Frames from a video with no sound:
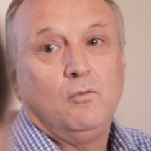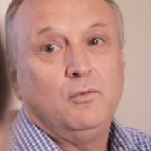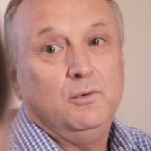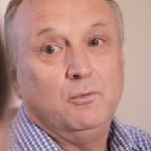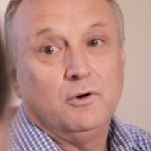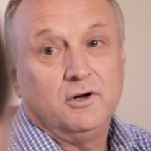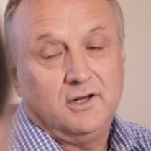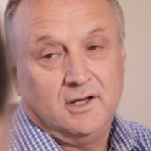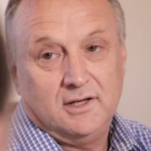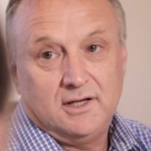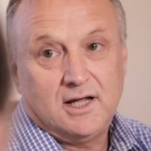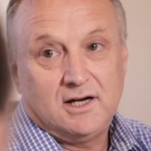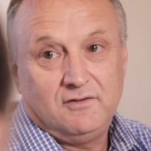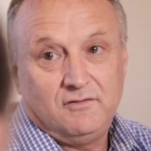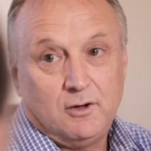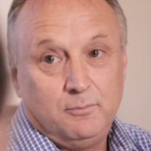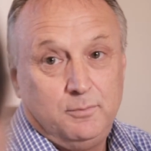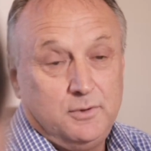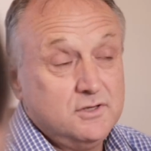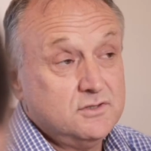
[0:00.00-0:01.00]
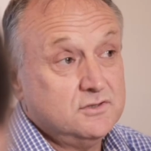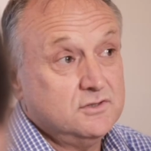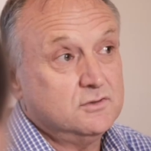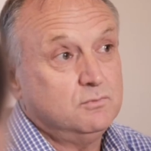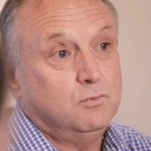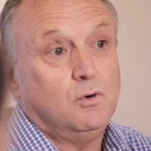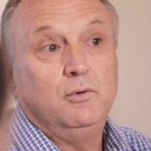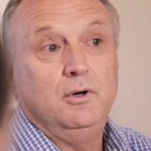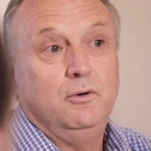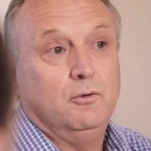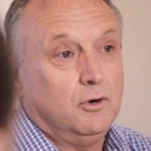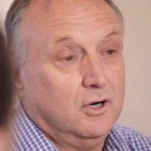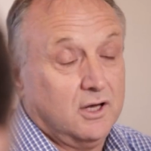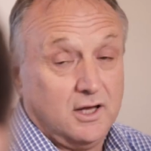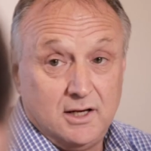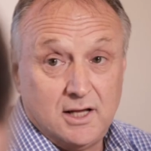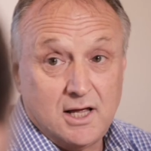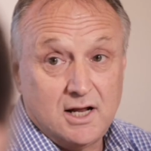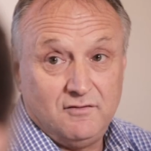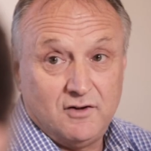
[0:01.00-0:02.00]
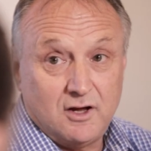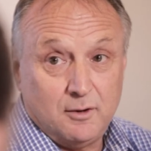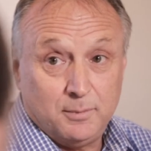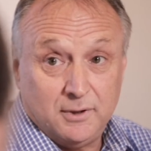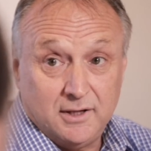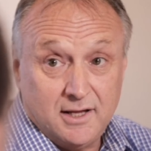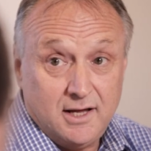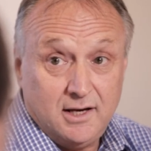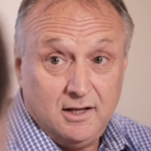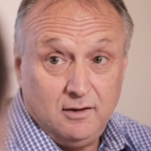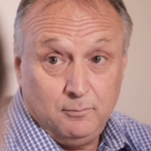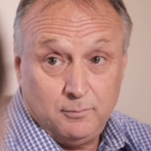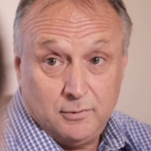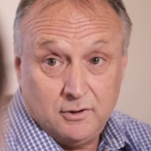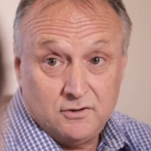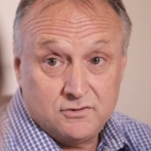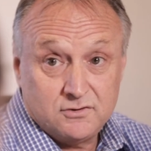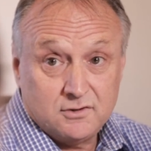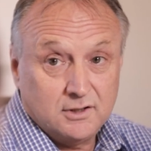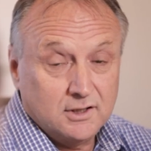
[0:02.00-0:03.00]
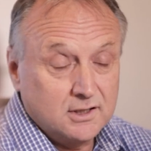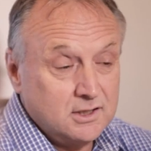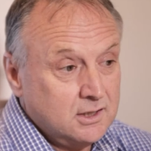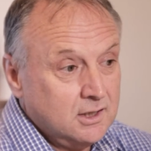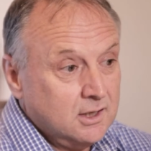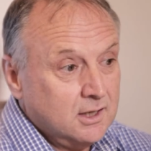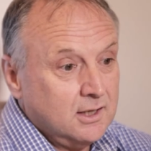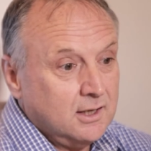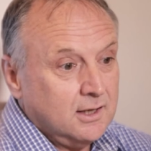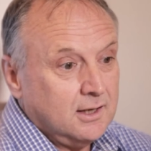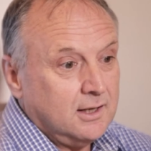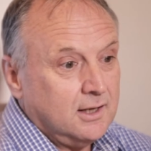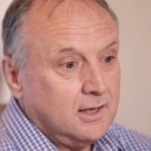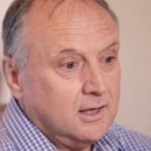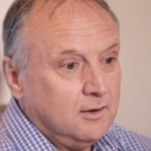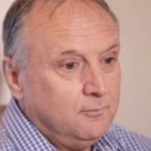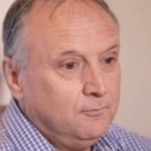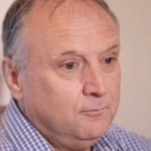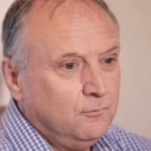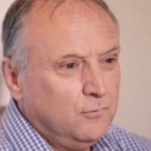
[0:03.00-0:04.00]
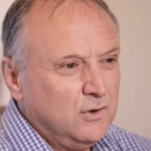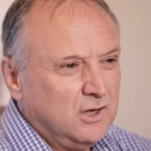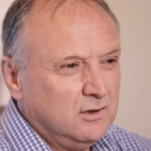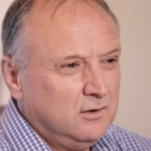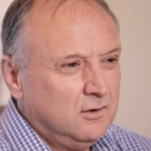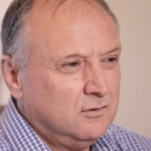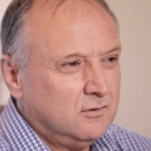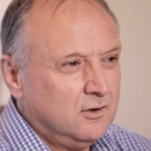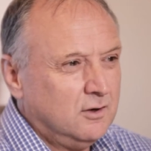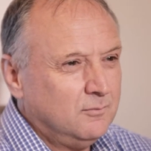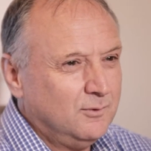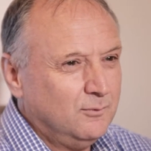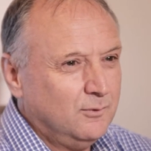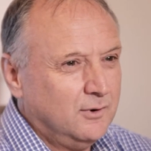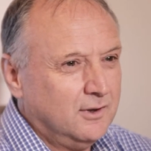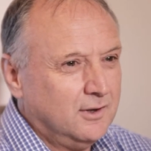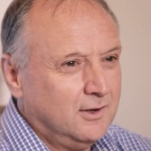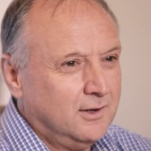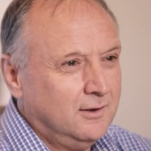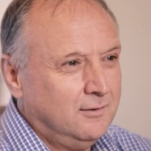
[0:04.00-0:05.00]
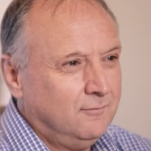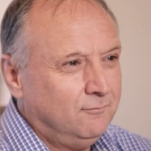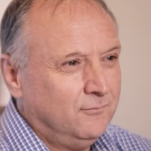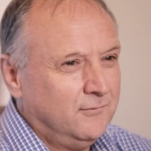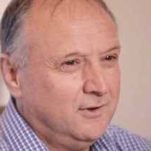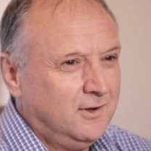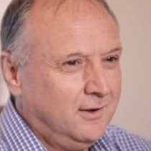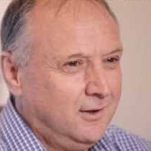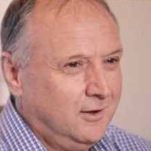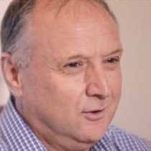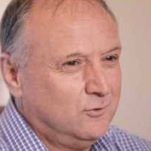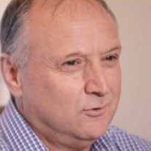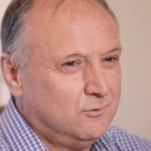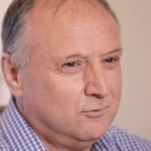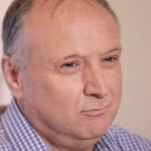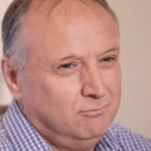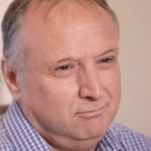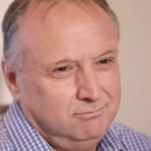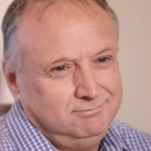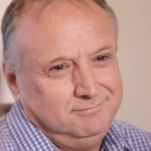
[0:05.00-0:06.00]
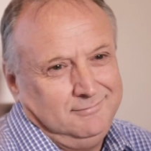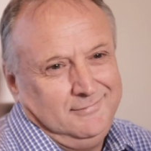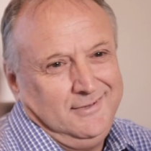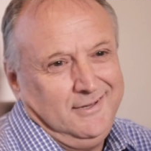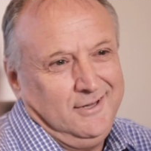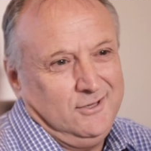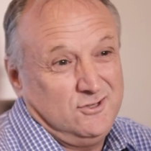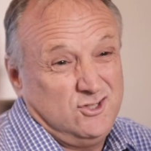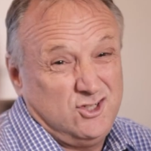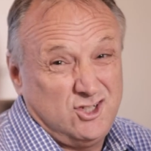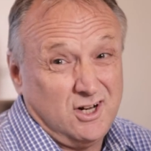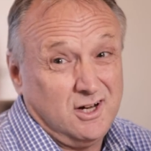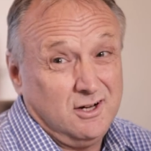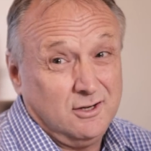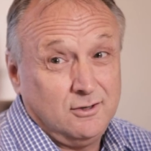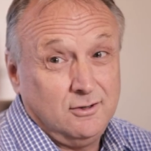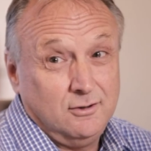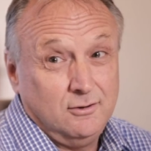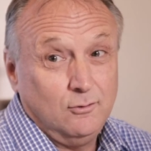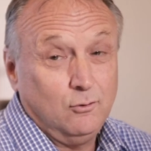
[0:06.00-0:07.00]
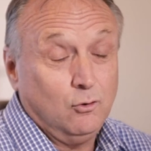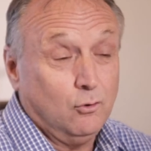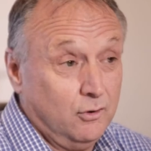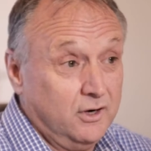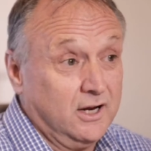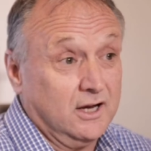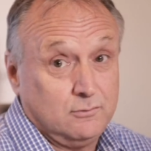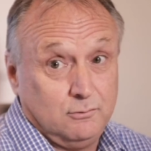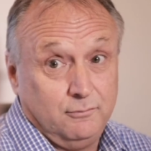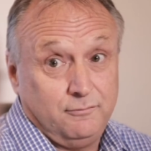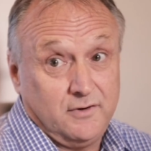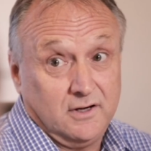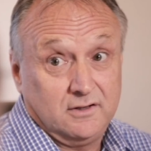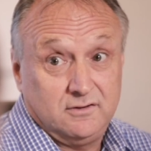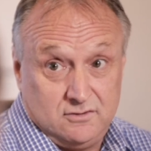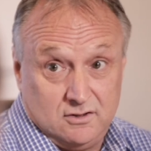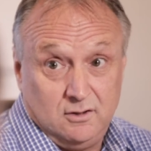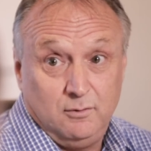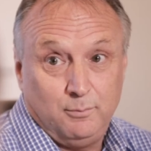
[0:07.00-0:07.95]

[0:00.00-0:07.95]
we want to get out of our business, what we want to get out of our planning personally, we can determine whether it's junk or in actual fact it's an